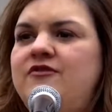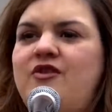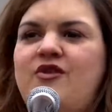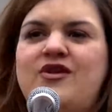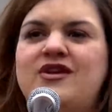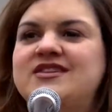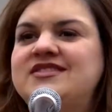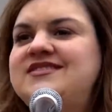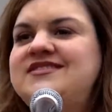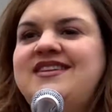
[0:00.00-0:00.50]
for
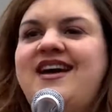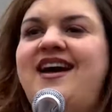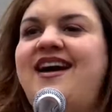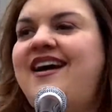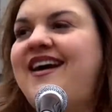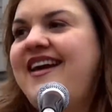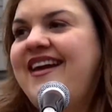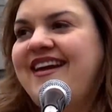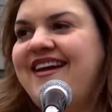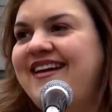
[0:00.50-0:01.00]
a
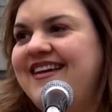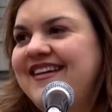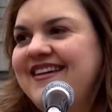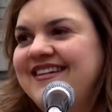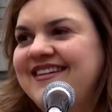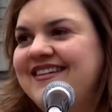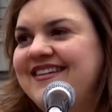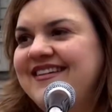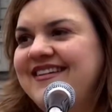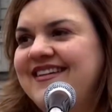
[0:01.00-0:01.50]
sign
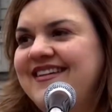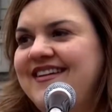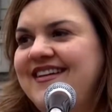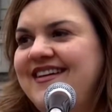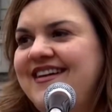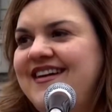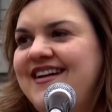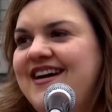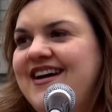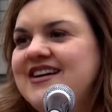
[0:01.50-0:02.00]

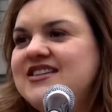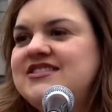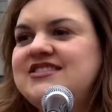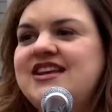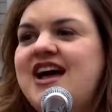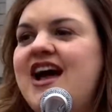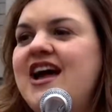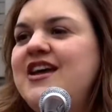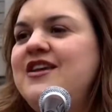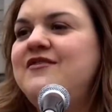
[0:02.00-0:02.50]

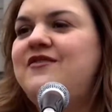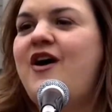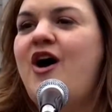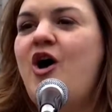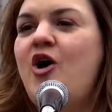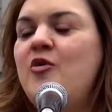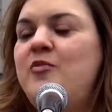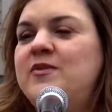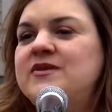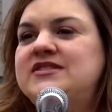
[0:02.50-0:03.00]
of
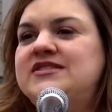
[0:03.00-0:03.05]
hope, a